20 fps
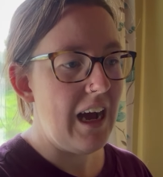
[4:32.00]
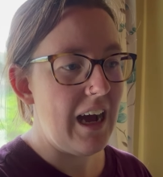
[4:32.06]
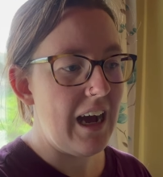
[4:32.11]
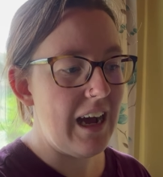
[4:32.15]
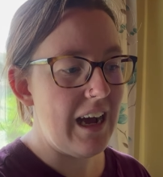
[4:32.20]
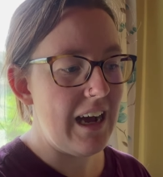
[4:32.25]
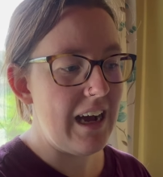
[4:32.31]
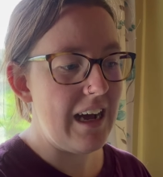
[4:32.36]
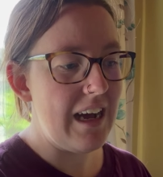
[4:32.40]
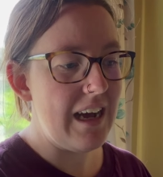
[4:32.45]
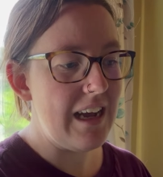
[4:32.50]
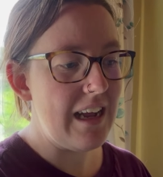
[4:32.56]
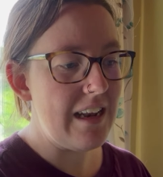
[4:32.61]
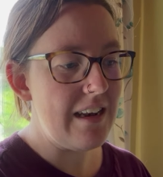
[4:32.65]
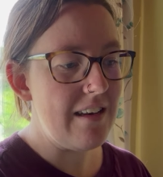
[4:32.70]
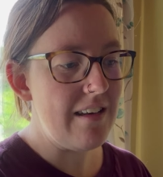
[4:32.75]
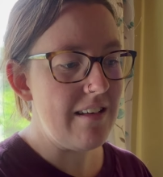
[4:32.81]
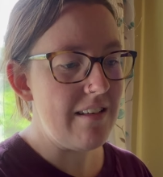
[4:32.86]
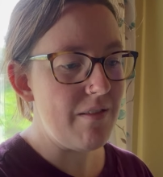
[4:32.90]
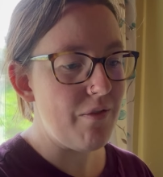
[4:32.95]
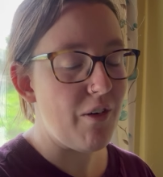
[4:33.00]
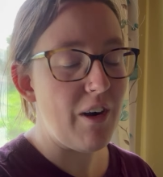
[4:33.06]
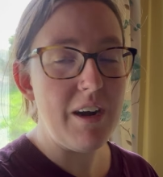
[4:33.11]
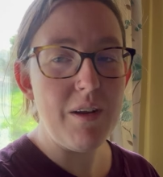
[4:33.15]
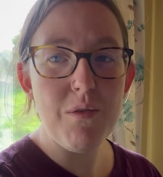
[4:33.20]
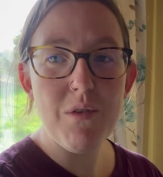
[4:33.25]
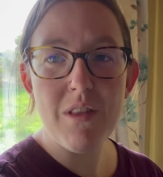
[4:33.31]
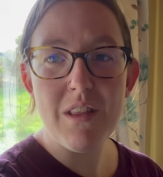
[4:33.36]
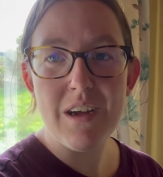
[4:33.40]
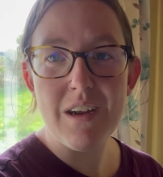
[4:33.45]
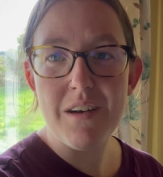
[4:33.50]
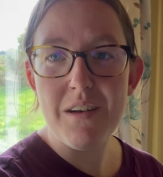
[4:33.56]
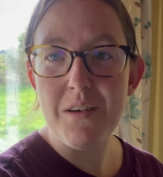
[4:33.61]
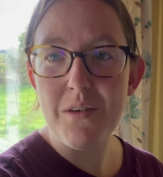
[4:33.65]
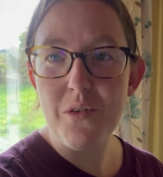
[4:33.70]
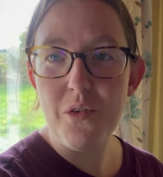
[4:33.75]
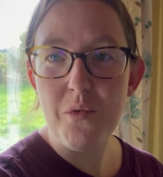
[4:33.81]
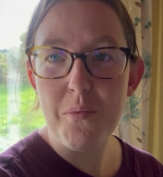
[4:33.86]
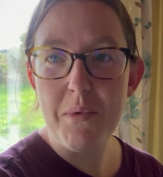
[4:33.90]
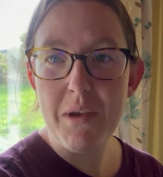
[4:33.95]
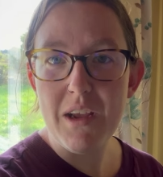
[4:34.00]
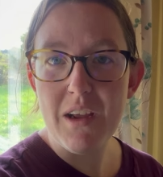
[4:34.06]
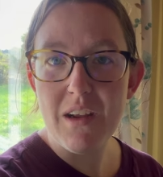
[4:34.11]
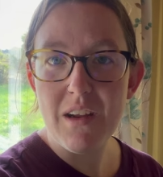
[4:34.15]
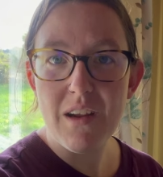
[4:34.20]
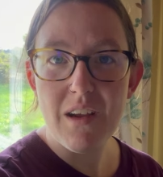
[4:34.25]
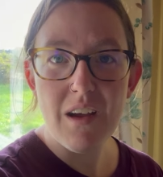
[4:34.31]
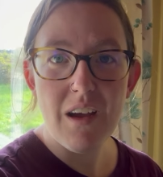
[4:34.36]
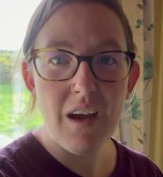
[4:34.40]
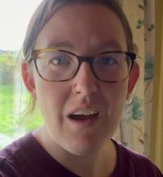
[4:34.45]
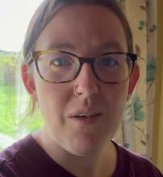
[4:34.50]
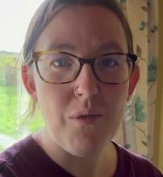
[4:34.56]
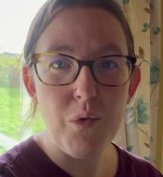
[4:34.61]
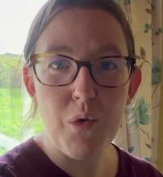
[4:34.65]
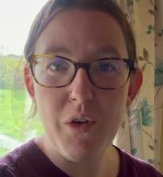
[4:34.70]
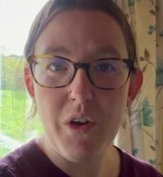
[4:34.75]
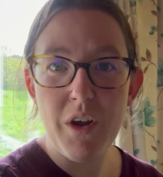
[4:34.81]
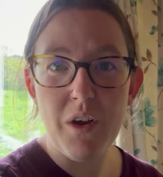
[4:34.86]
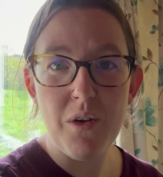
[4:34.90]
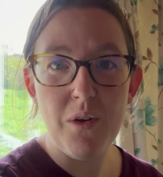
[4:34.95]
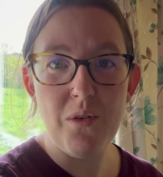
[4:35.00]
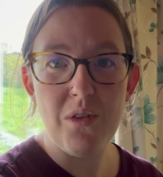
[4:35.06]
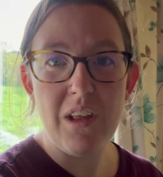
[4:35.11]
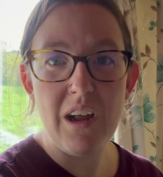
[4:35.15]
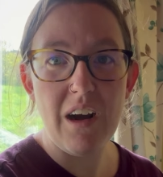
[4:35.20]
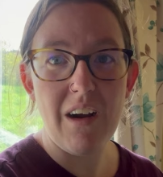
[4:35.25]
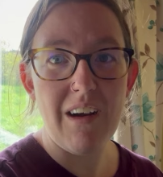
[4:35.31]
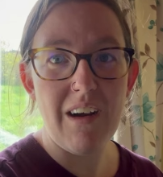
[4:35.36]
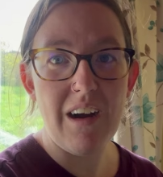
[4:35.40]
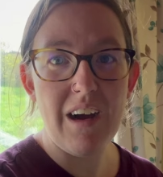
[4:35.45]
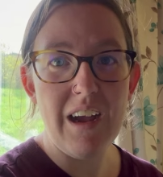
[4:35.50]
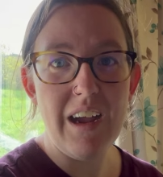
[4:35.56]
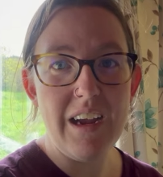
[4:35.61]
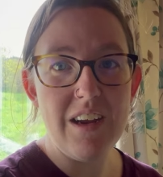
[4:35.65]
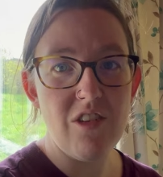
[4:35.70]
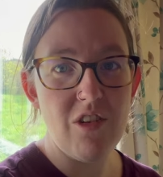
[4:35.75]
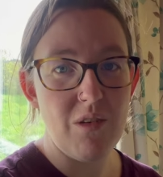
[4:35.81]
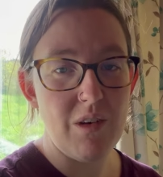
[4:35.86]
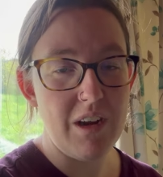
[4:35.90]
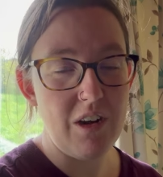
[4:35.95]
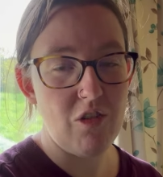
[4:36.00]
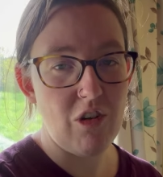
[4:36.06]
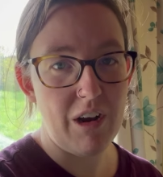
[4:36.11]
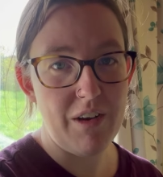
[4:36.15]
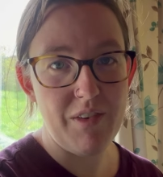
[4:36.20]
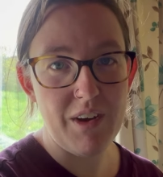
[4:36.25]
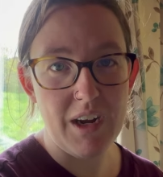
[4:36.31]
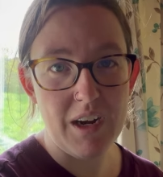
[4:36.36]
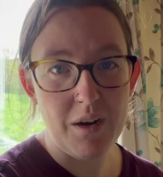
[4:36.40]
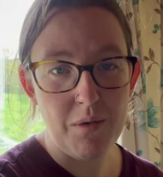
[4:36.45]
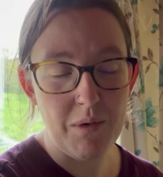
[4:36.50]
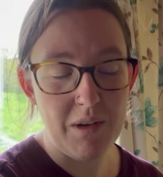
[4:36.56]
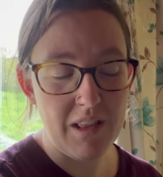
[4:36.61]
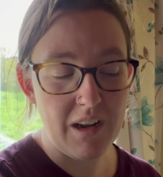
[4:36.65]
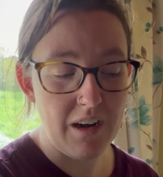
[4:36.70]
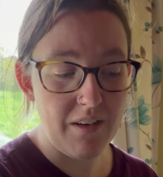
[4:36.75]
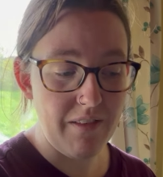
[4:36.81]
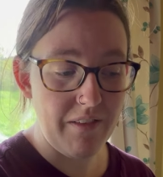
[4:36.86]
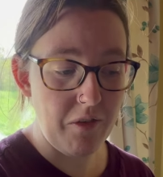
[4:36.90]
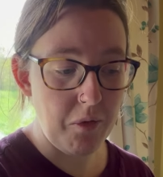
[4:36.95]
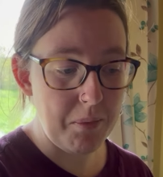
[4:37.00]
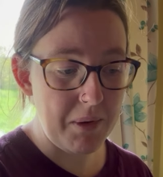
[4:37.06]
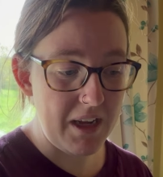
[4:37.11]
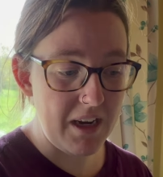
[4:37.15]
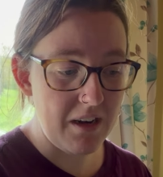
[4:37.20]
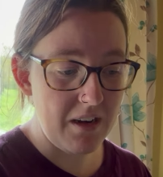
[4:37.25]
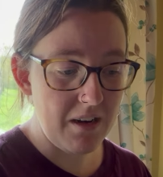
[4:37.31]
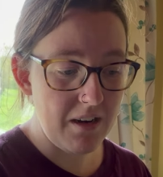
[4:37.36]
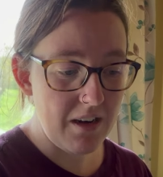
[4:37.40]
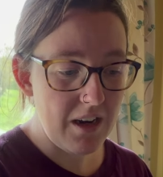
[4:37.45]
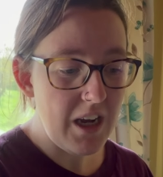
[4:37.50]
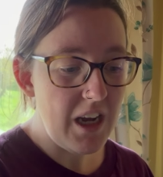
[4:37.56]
And for anyone that knows me, will know that I don't like driving anywhere that I've never been.